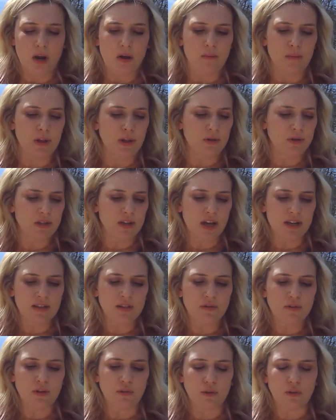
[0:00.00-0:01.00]
But there's lots
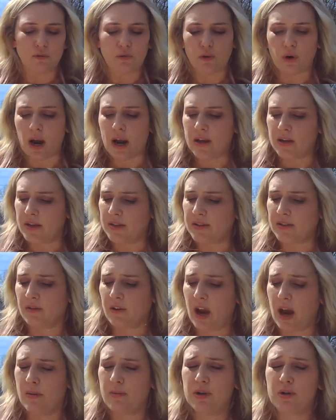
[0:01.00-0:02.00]
of different varieties of
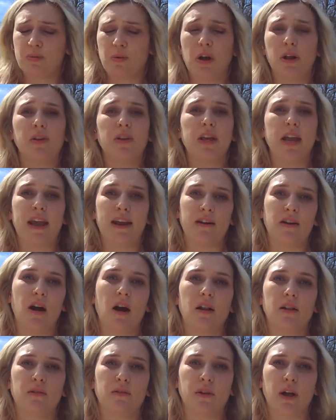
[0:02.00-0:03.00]
cabbage, broccoli, and
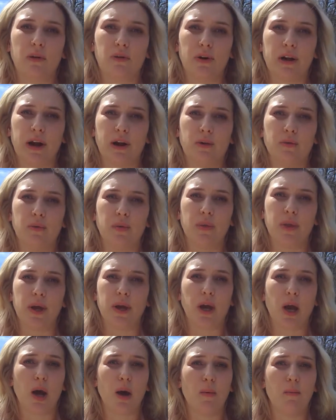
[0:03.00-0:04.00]
cauliflower now. They
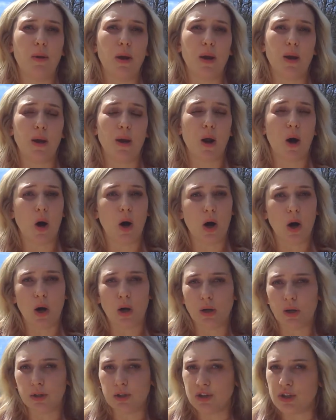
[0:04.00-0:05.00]
come in
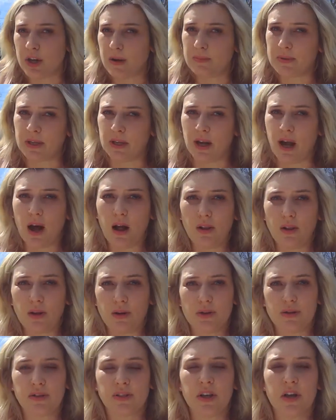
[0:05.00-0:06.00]
all shapes and
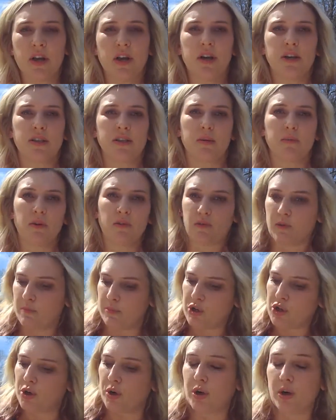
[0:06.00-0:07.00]
colors. Some of them
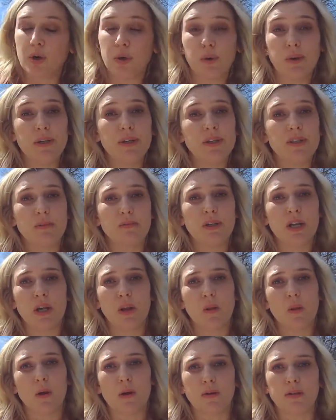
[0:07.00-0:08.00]
mature early, some take a
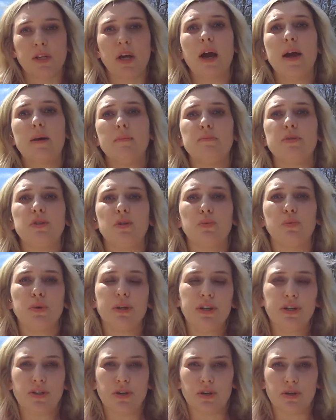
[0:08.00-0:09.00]
long time. So
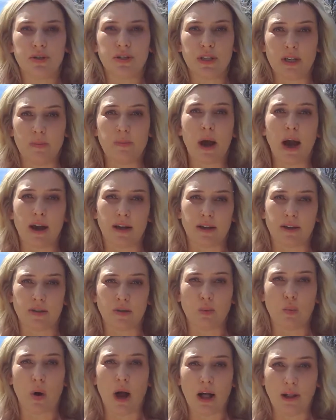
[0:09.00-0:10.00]
read your seed packets
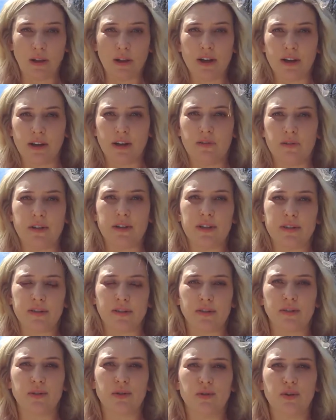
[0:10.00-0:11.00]
well, and if it
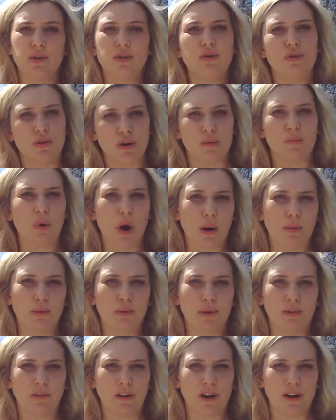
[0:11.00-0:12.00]
doesn't suit you, you can
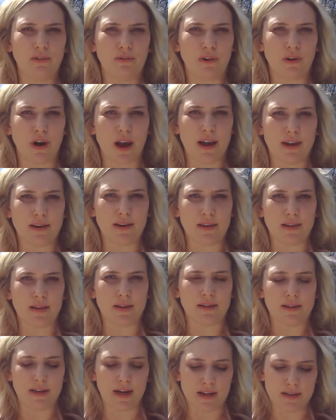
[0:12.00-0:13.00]
probably find a variety
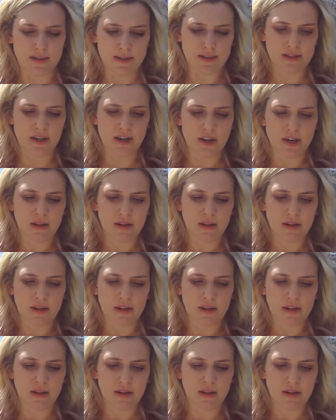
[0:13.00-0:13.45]
that does.